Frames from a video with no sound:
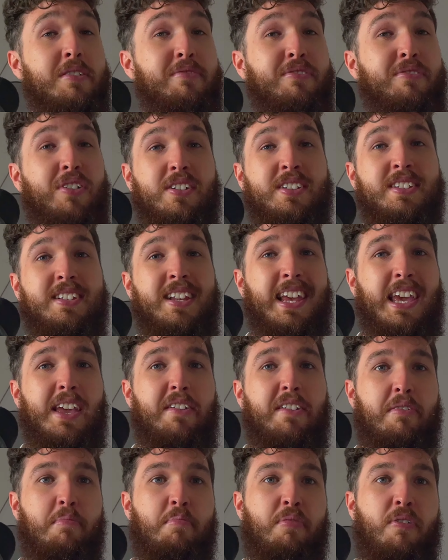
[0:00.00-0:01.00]
you've got a
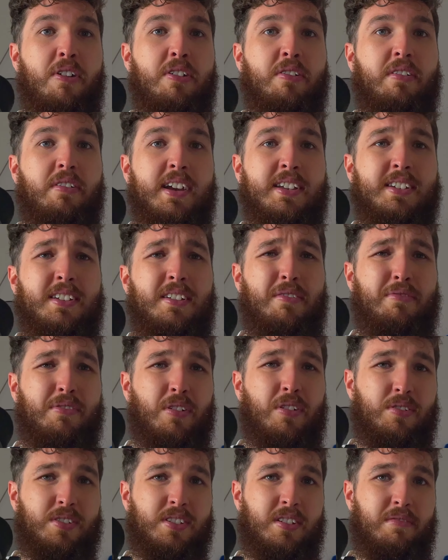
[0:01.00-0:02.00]
sleeve in progress and you've
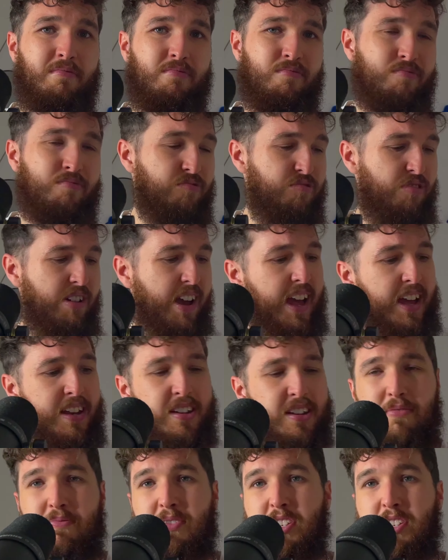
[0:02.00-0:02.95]
got some random